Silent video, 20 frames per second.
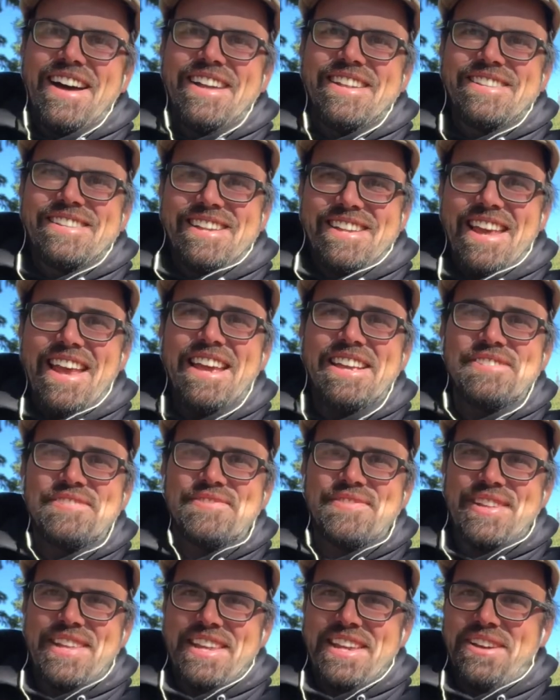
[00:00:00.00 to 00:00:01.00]
Today's
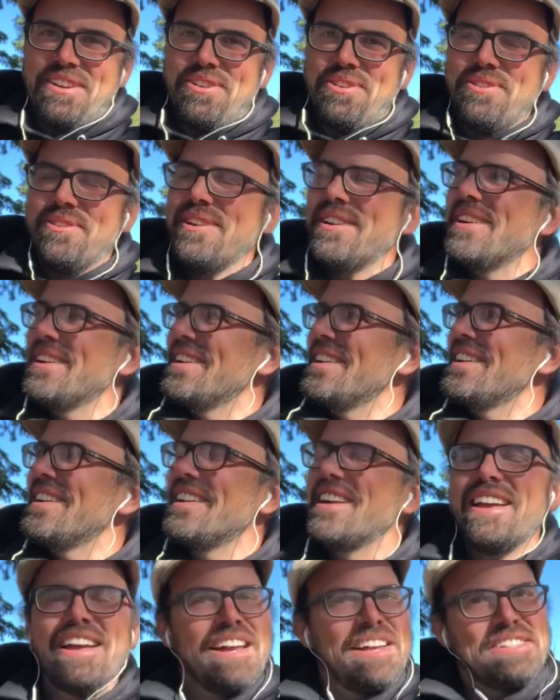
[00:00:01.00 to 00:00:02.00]
video
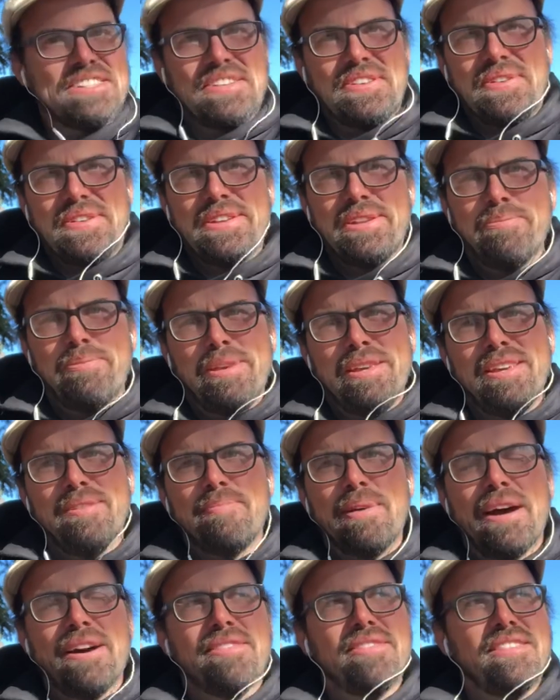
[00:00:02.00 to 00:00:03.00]
is going to be
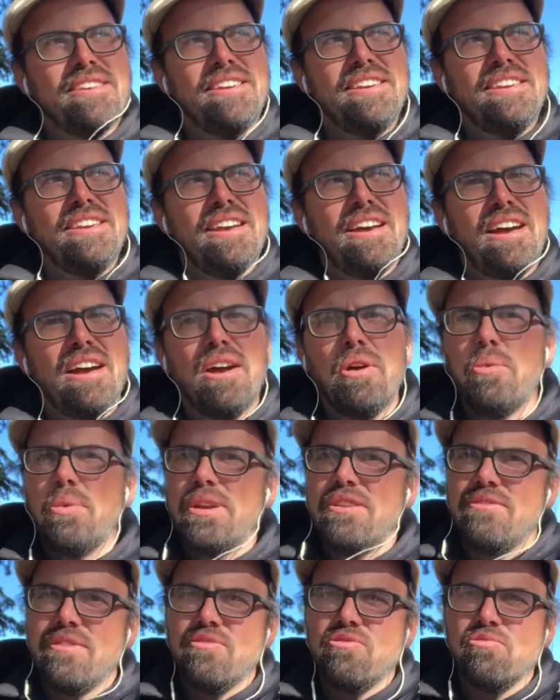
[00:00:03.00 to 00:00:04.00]
about the
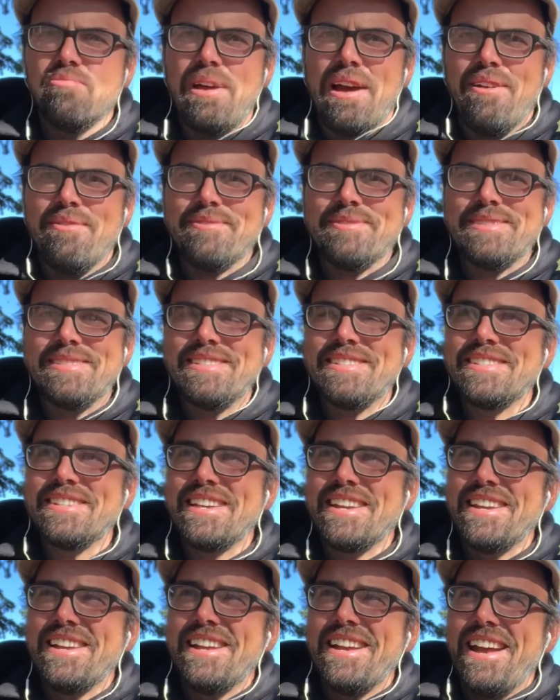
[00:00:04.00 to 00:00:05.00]
Wind River Mountains
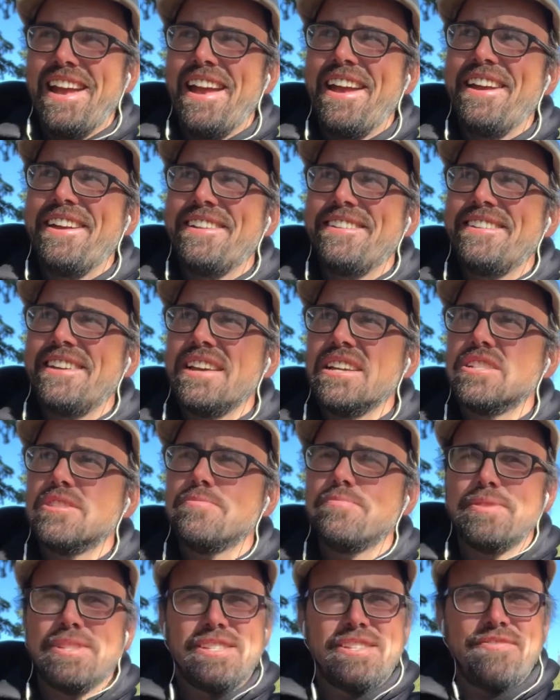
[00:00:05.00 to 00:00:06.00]
and
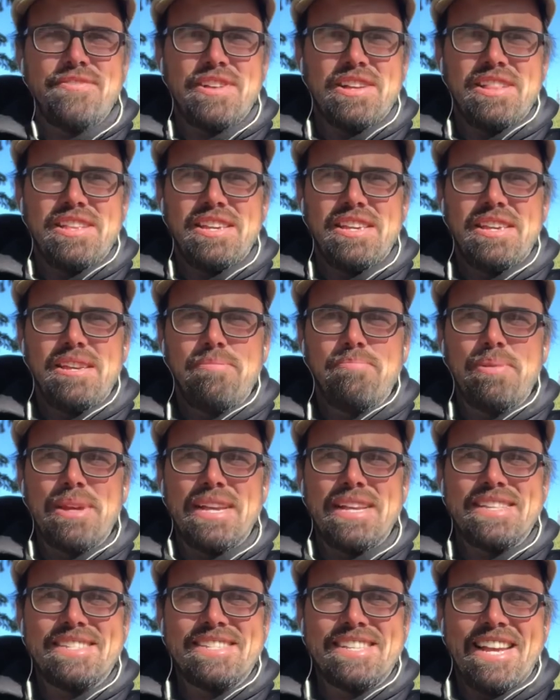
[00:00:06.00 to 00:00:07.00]
specifically
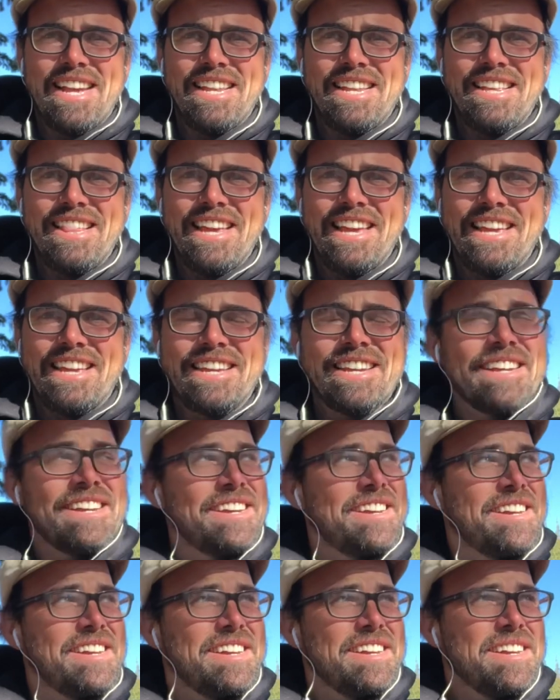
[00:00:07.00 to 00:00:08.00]
Big Sandy Lake.
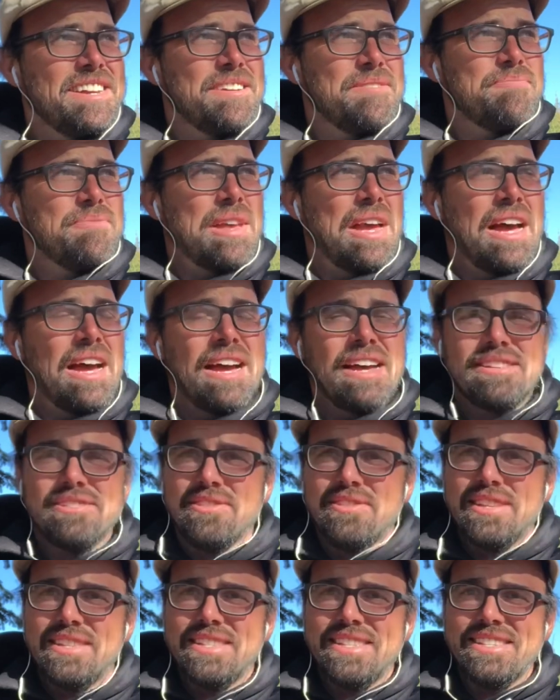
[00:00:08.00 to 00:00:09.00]
So
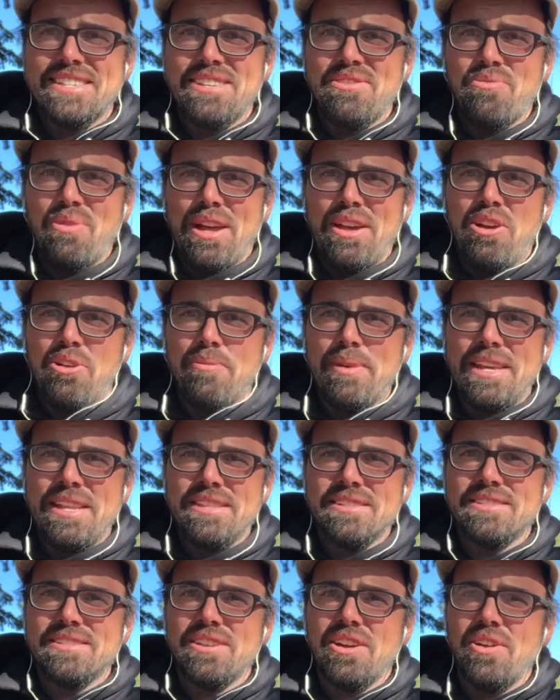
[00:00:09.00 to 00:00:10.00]
this is in Wyoming.
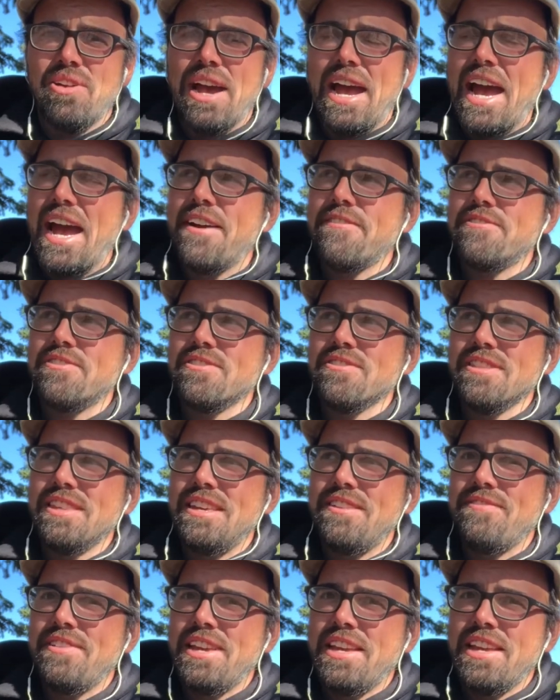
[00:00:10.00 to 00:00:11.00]
So after
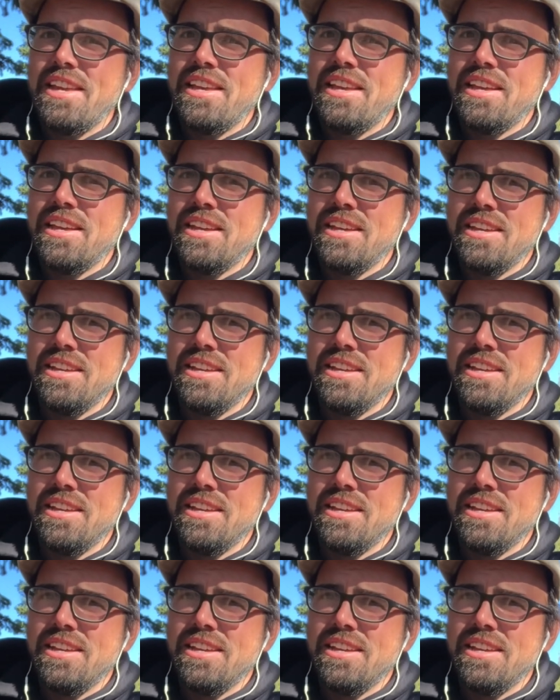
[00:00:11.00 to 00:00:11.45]
leaving